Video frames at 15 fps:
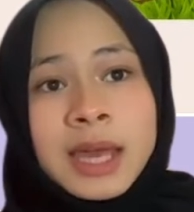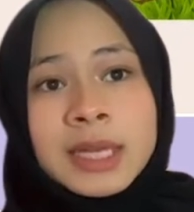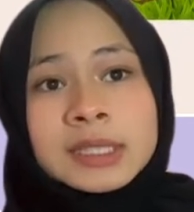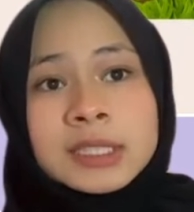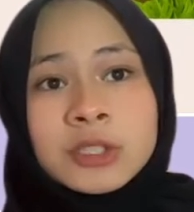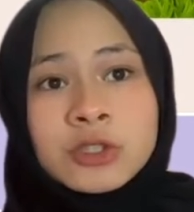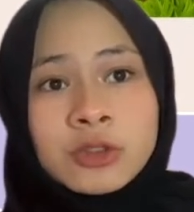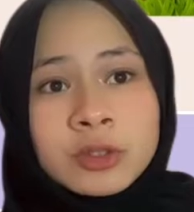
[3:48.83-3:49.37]

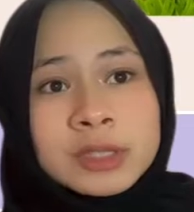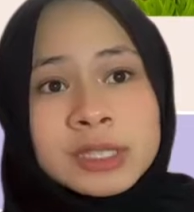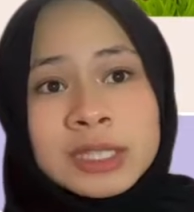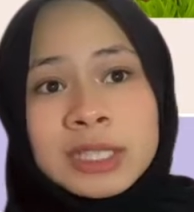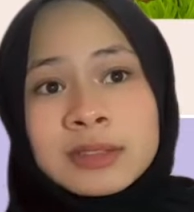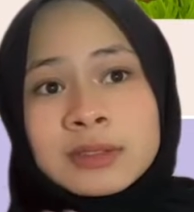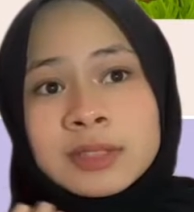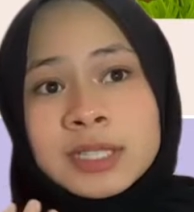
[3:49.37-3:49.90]
As is shown
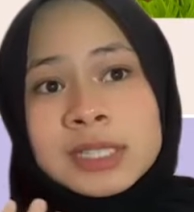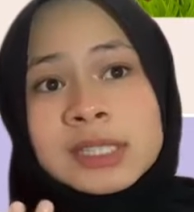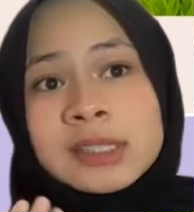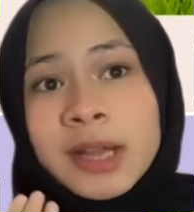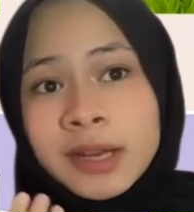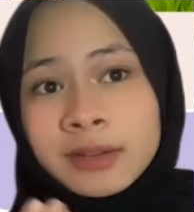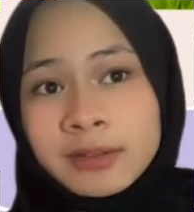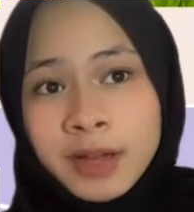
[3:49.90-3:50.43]
in this
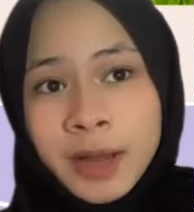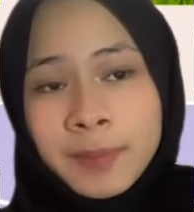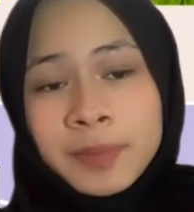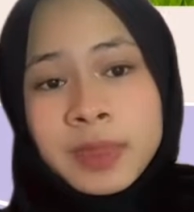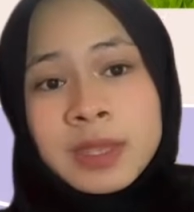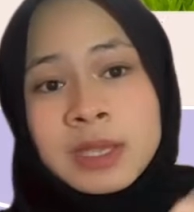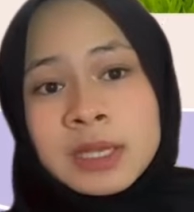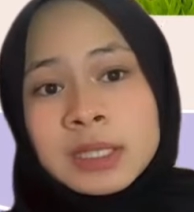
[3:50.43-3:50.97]

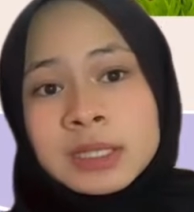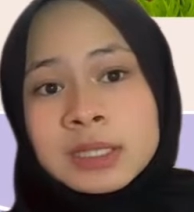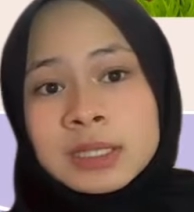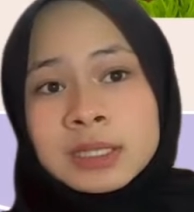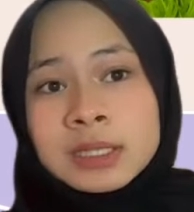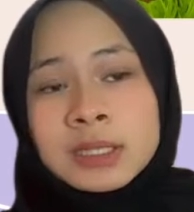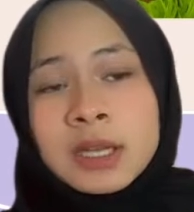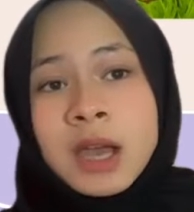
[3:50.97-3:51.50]
diagram,
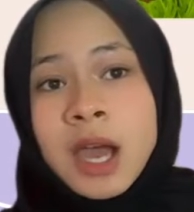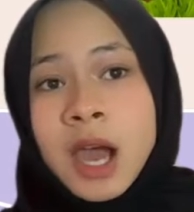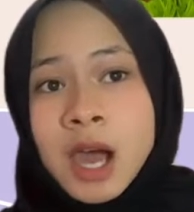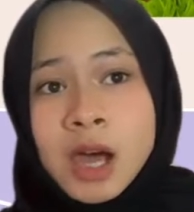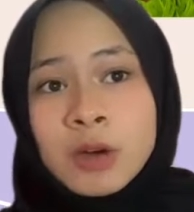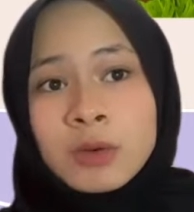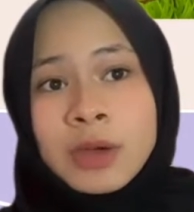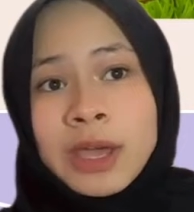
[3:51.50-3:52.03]

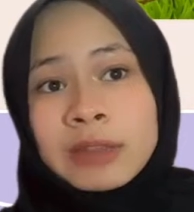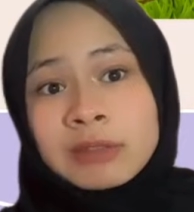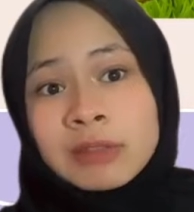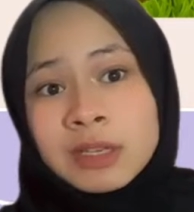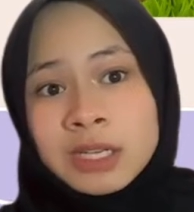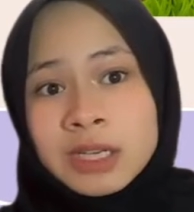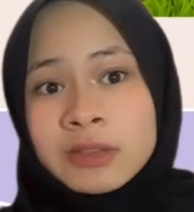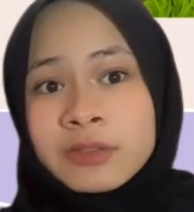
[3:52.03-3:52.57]
how
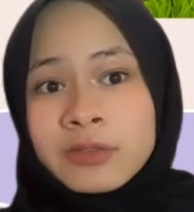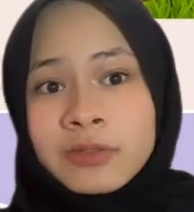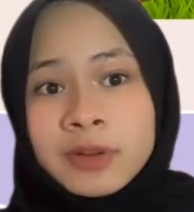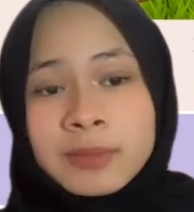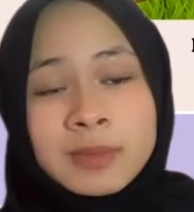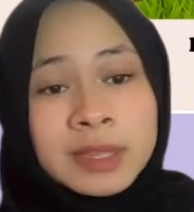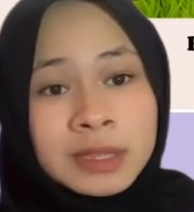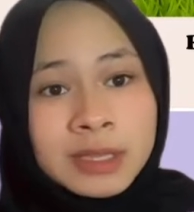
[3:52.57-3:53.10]
entering
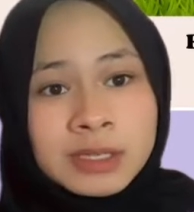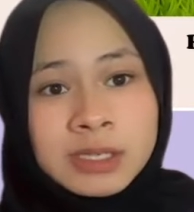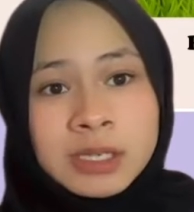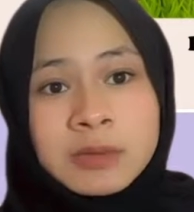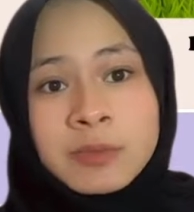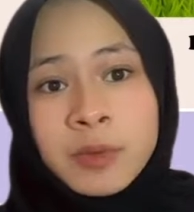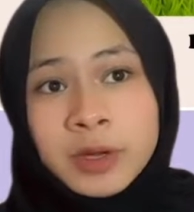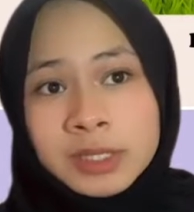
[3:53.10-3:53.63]

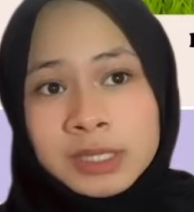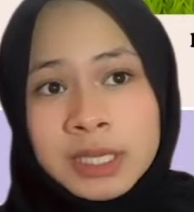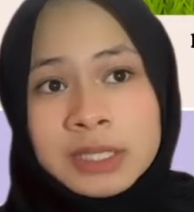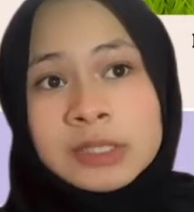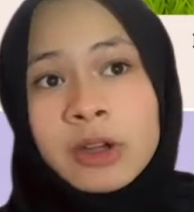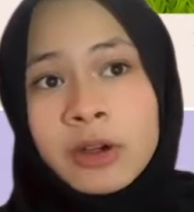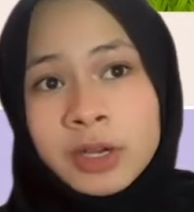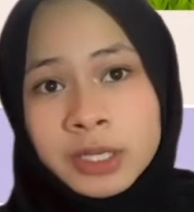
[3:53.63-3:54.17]
fermentation
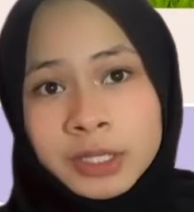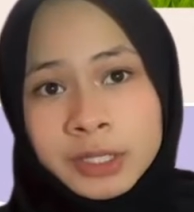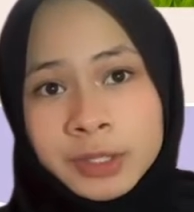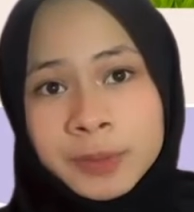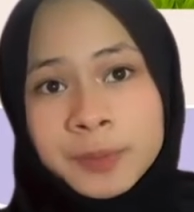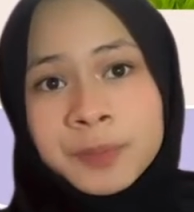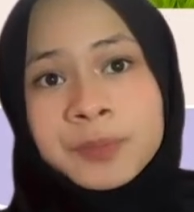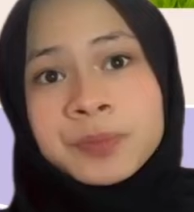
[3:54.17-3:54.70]
process
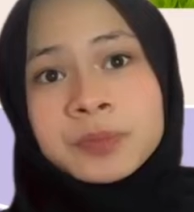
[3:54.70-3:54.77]
occurs.